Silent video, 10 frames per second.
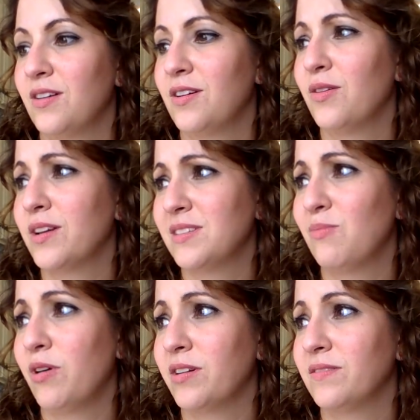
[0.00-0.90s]
Go get
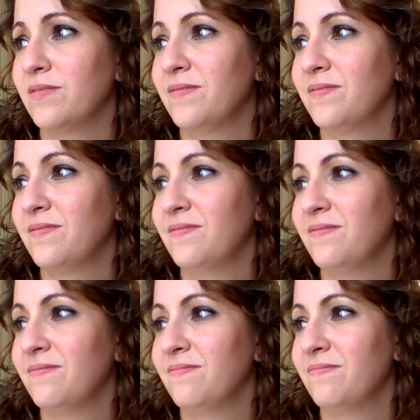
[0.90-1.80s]
some water.
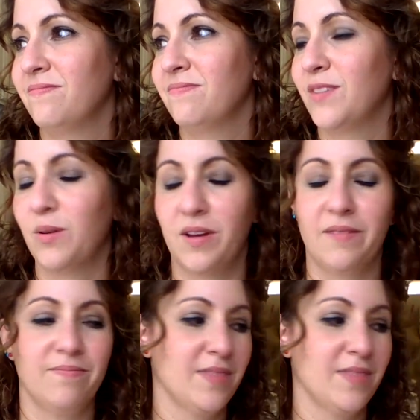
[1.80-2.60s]
Okay.